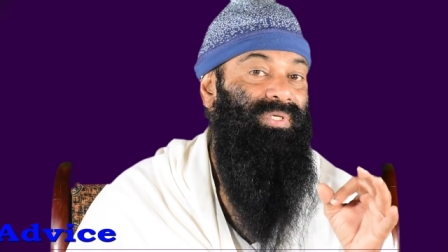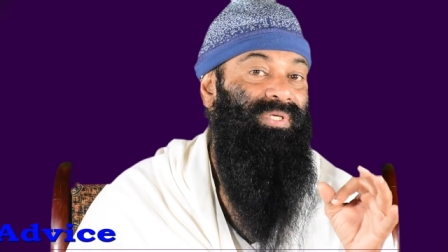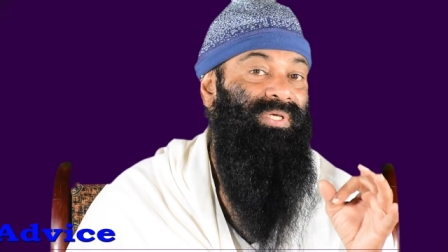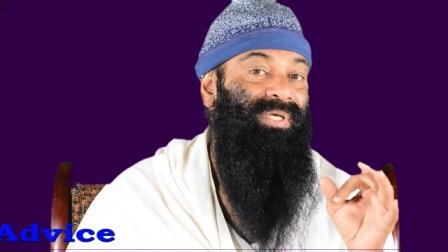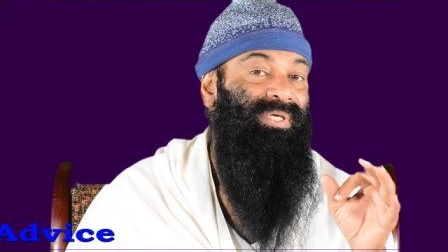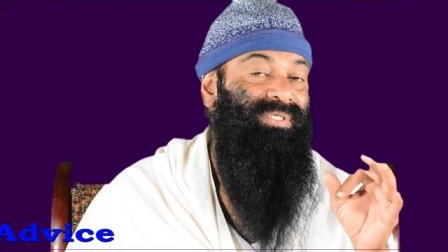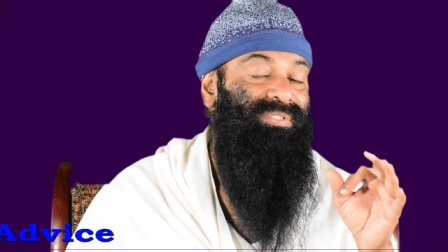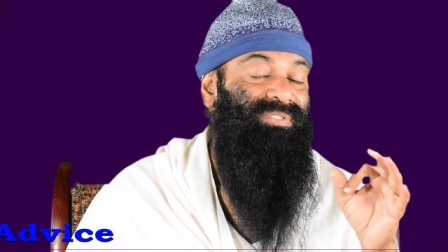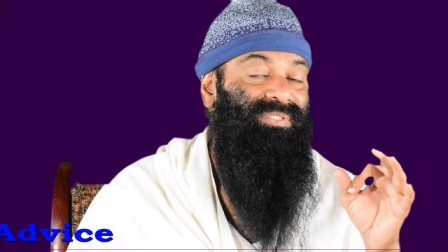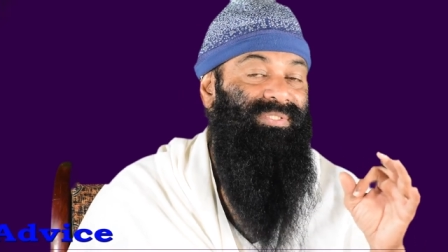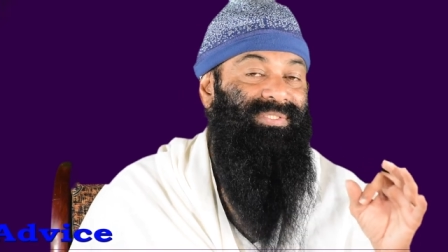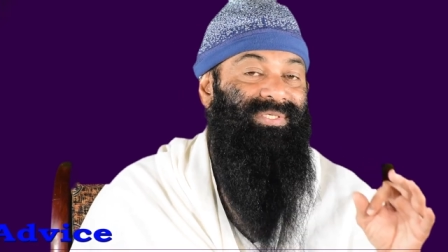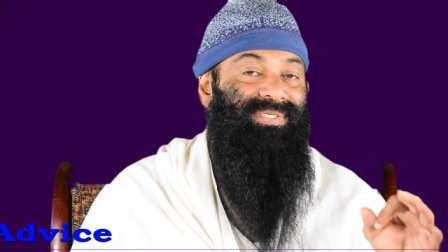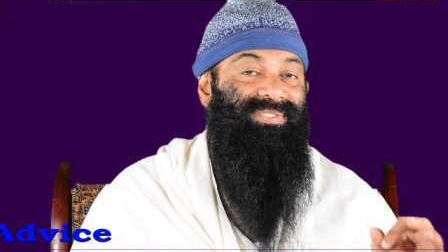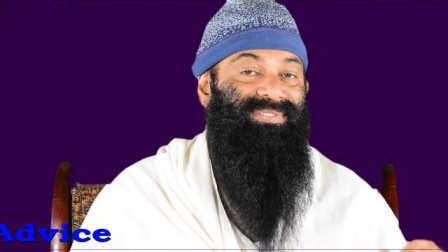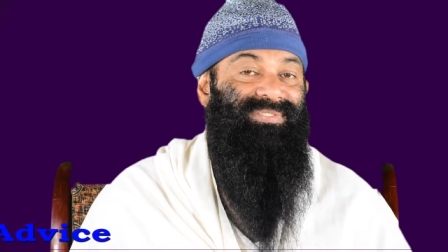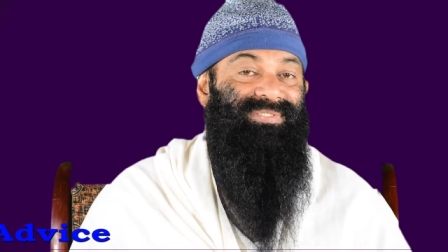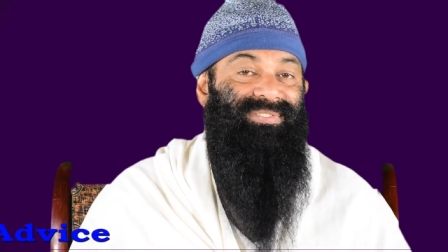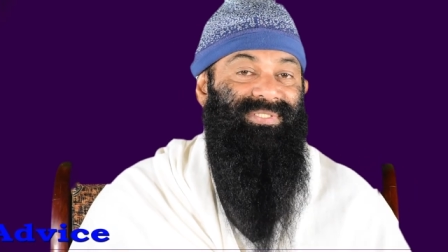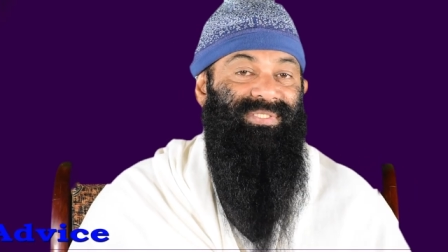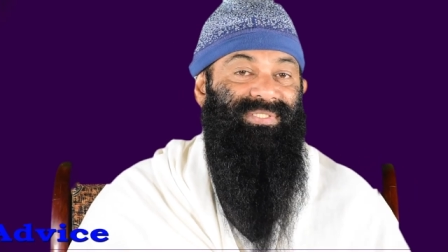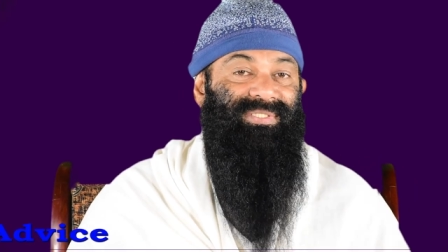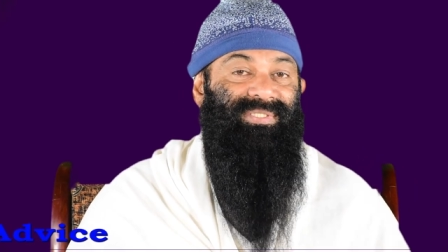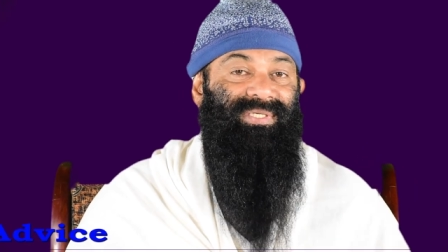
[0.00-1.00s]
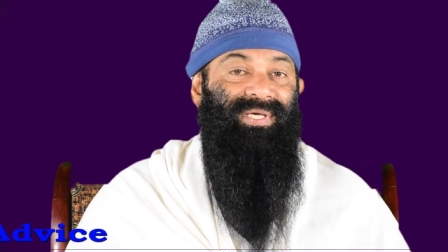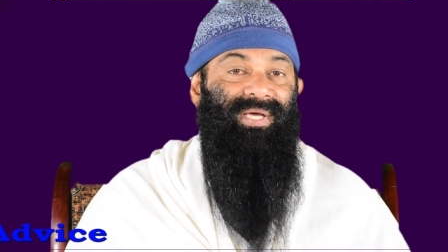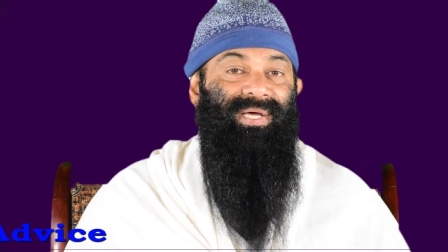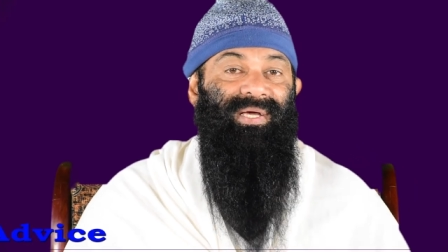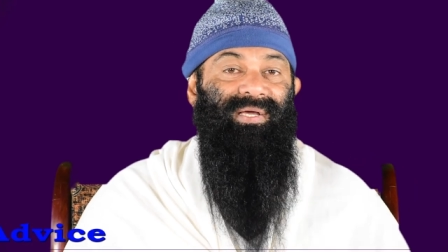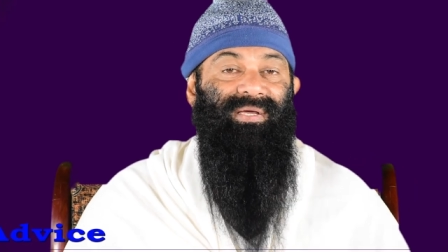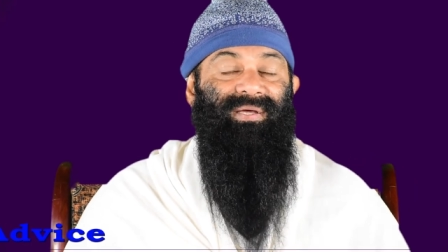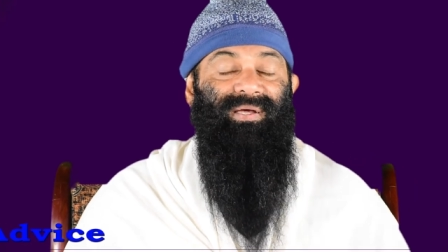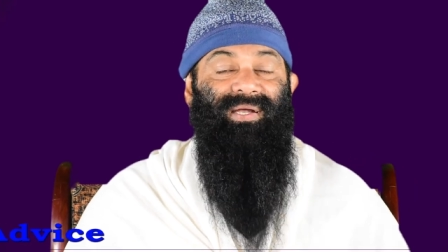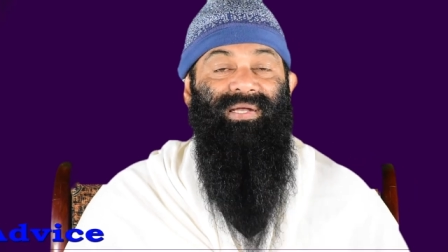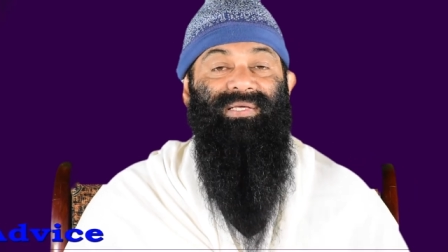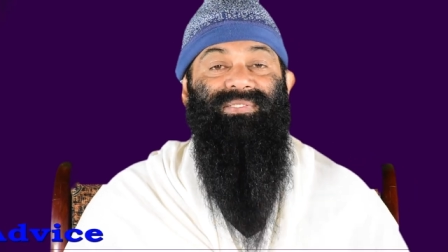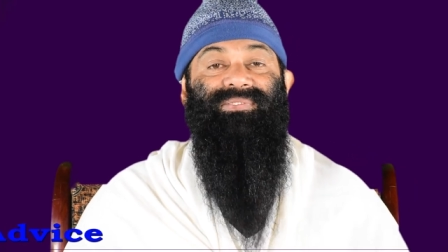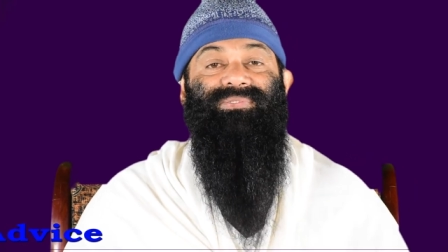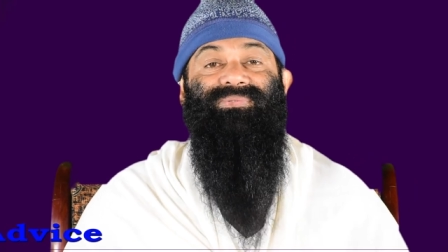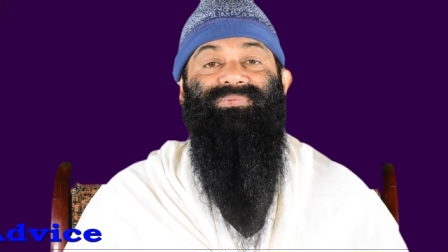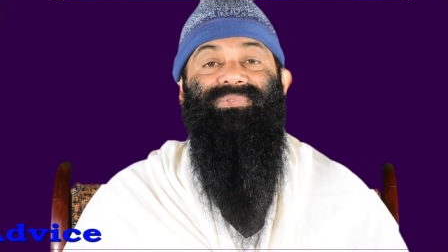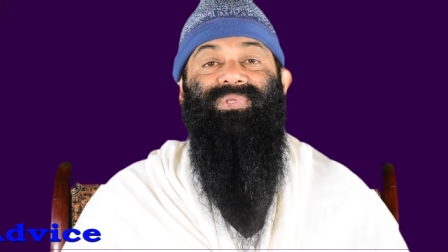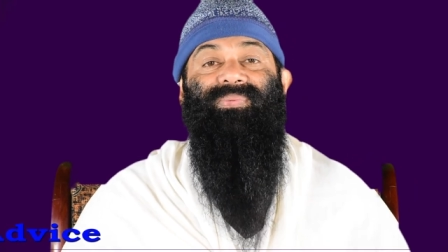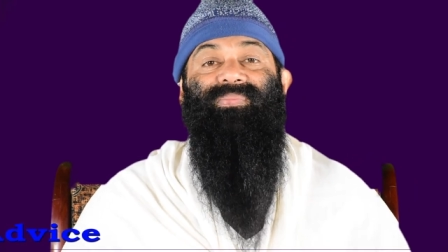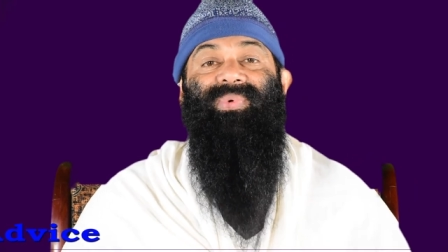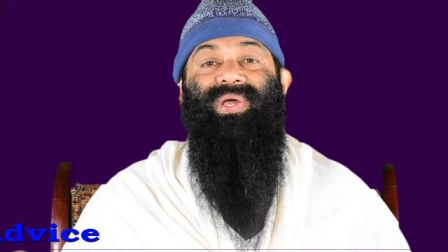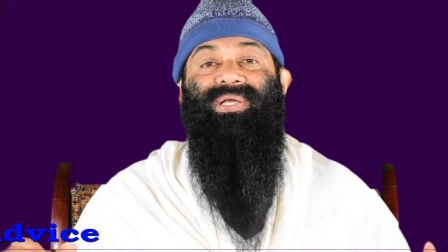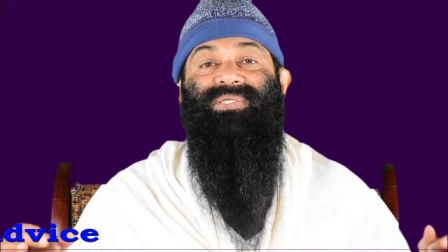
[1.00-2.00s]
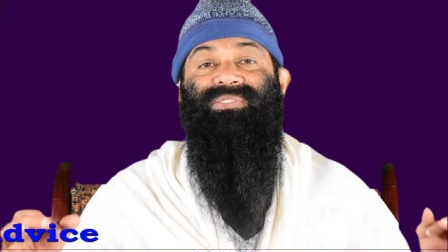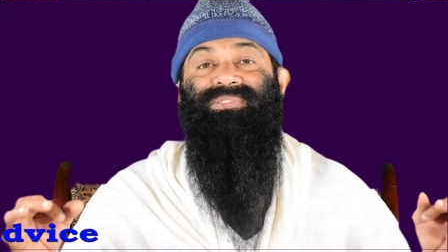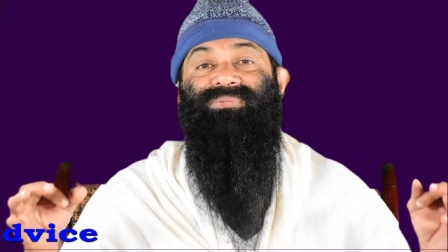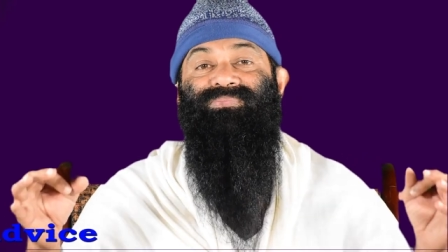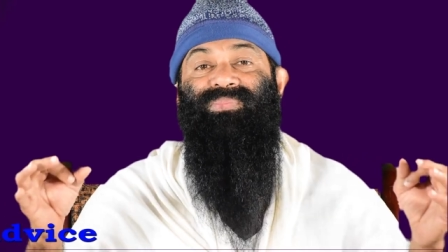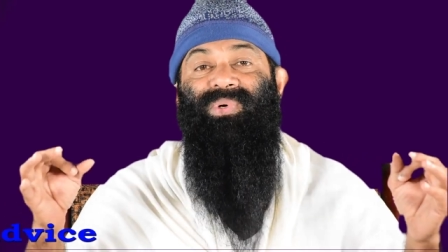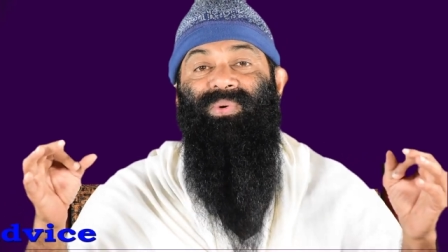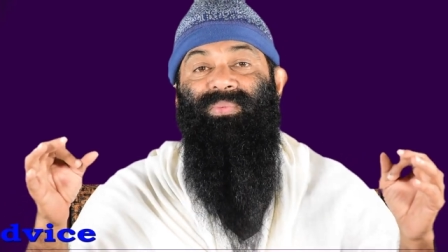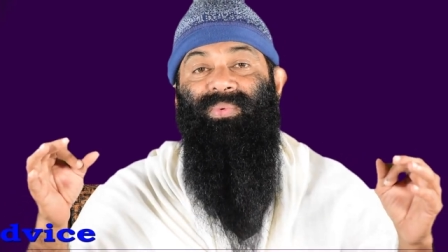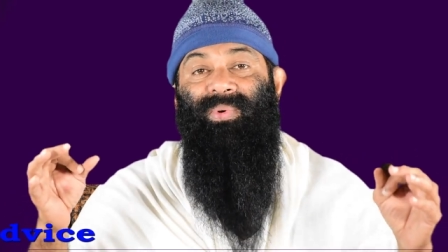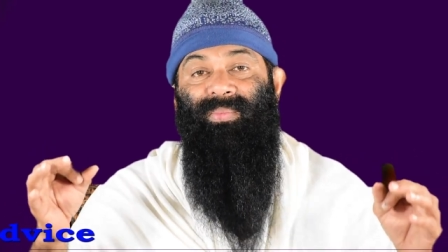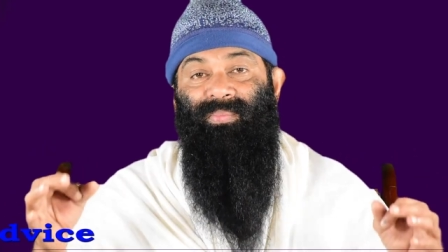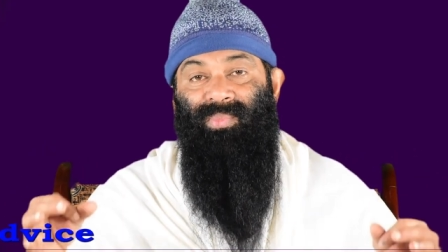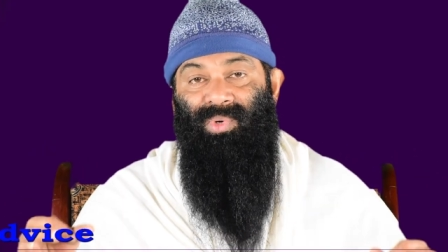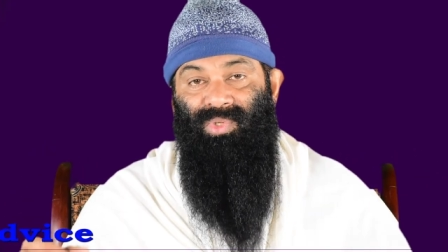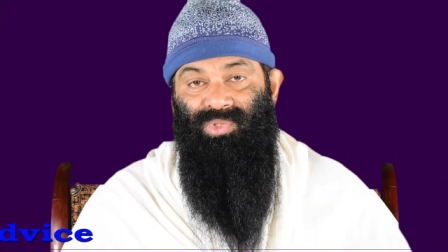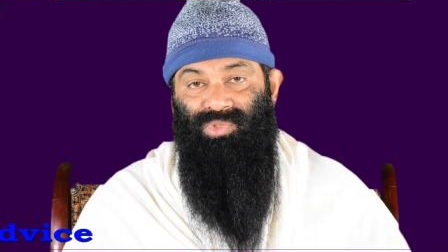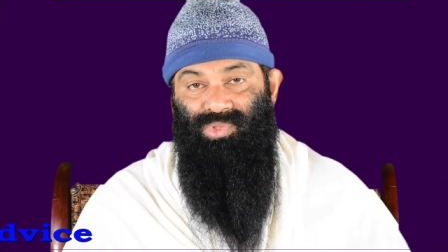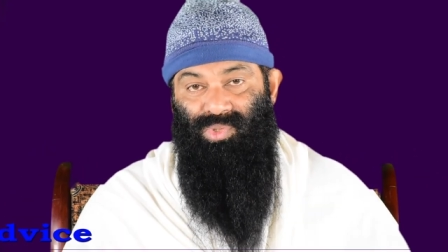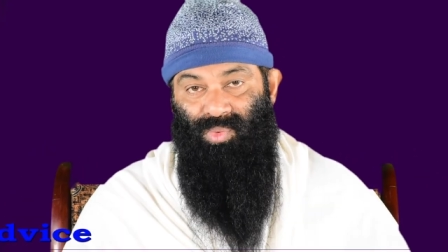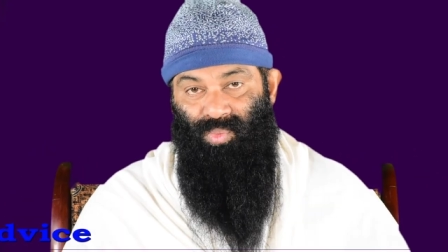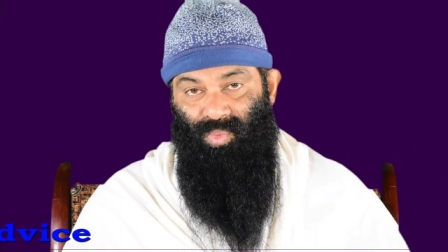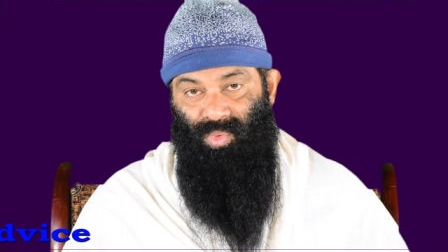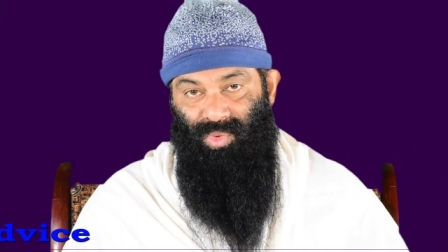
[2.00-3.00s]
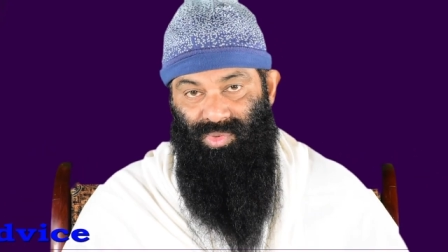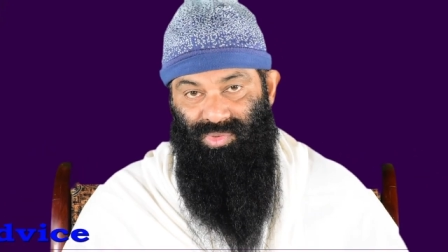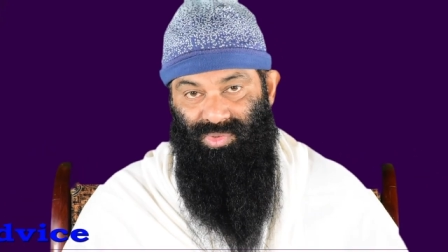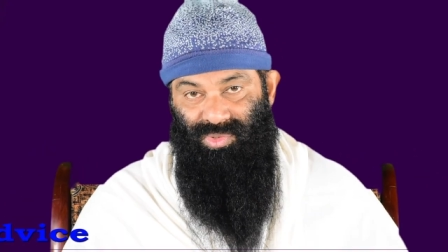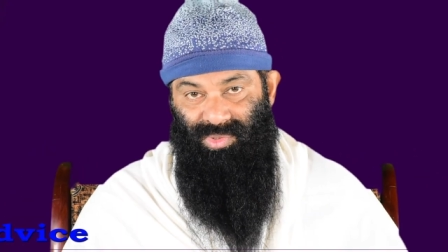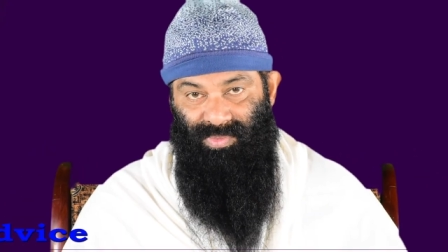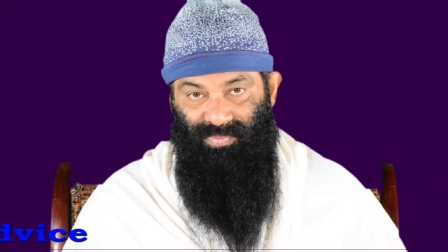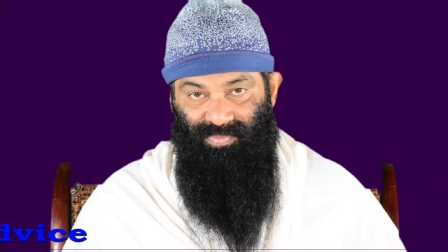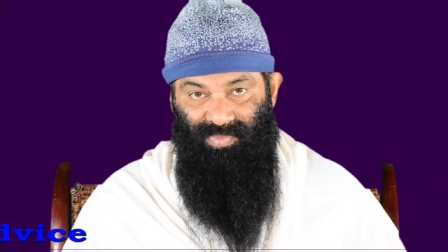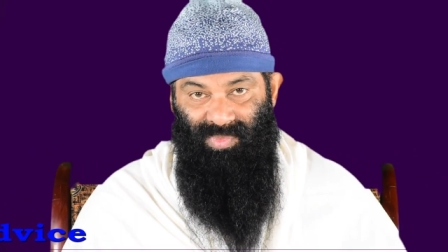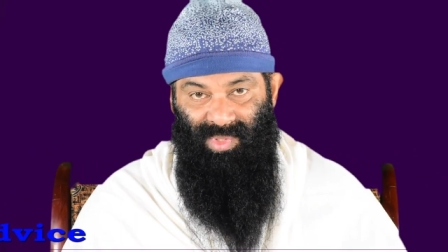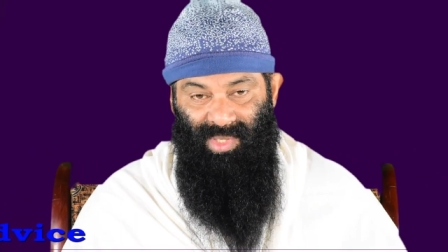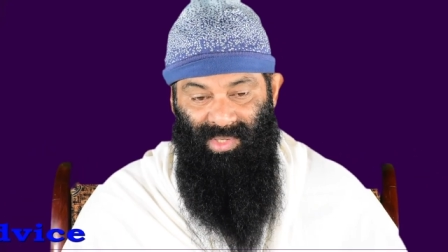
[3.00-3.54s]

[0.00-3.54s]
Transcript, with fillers: Each district collects the maximum amount of water.